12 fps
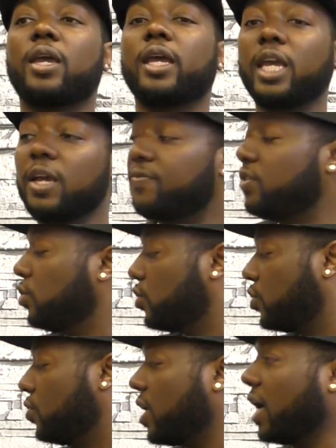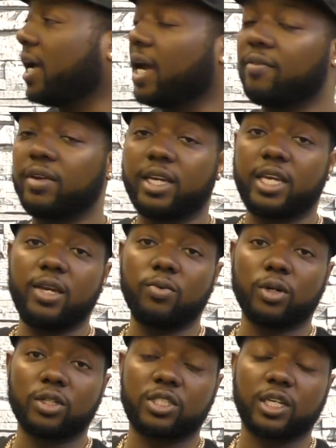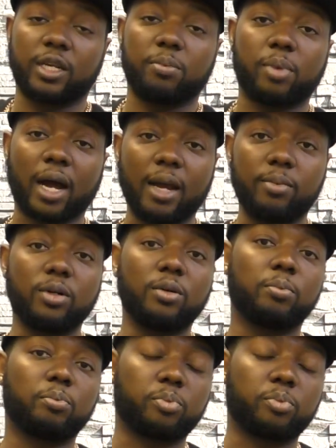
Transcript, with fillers: if you do not have a keyword study Bible,